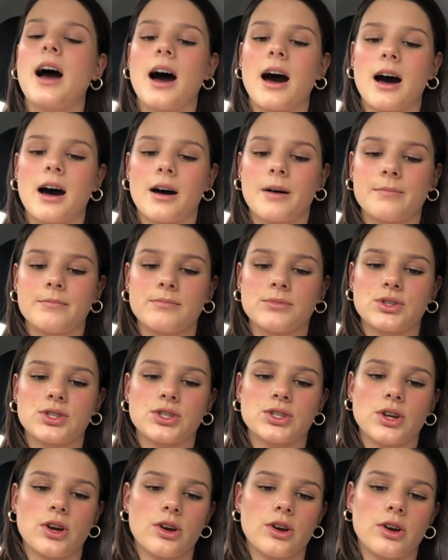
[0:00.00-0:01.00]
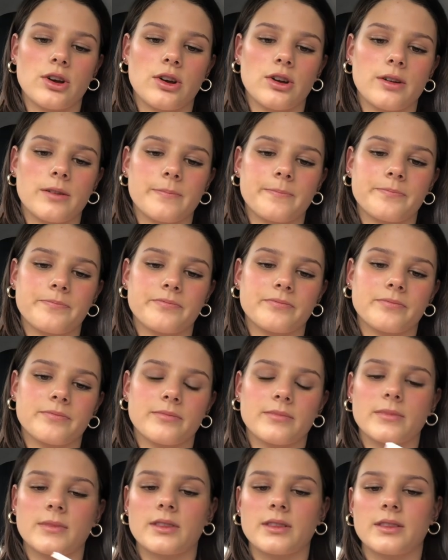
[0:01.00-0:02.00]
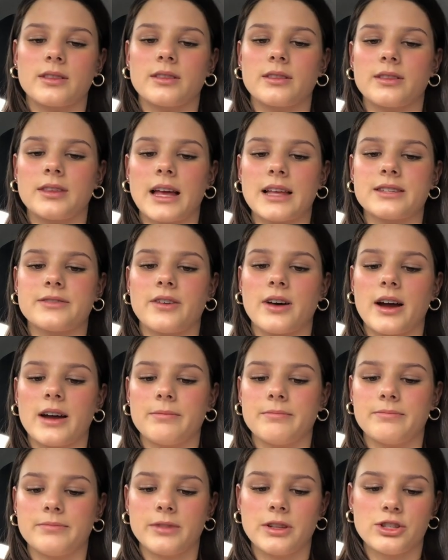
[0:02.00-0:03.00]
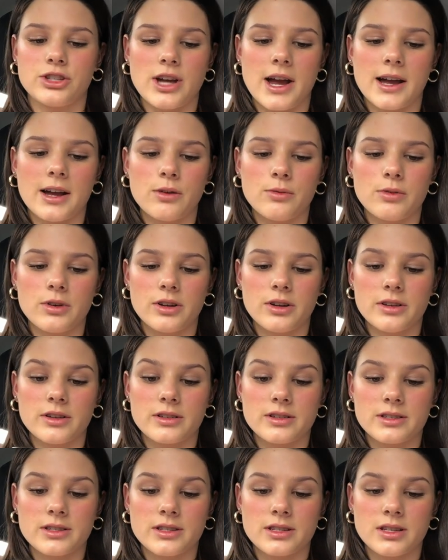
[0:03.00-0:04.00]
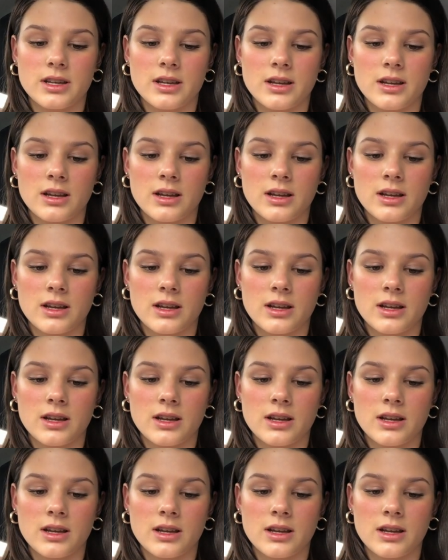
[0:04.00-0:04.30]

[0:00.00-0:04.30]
Um, so that's fine. The jacket was,